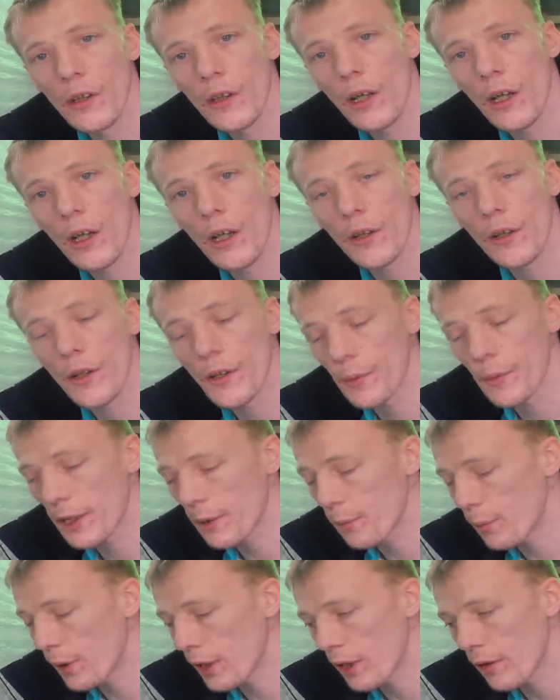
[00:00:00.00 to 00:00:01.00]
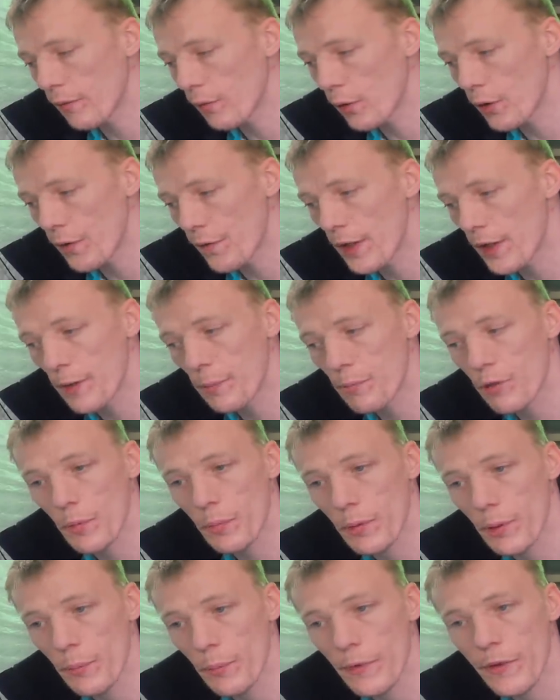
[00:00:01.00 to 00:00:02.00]
and we, we can avoid these
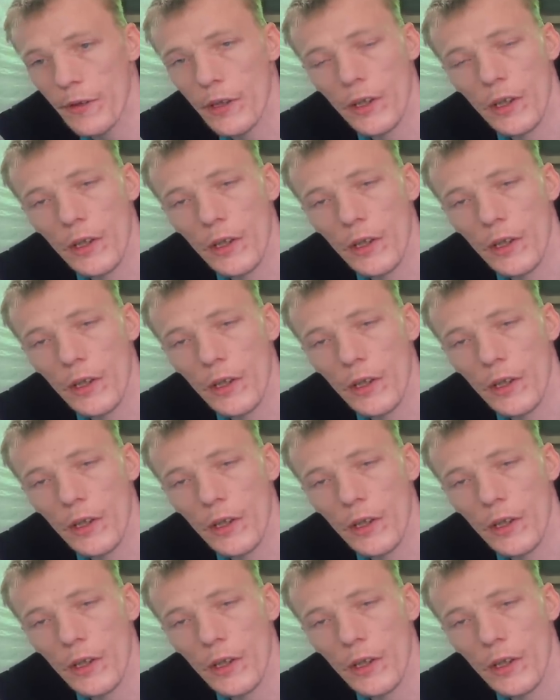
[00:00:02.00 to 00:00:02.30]
problems.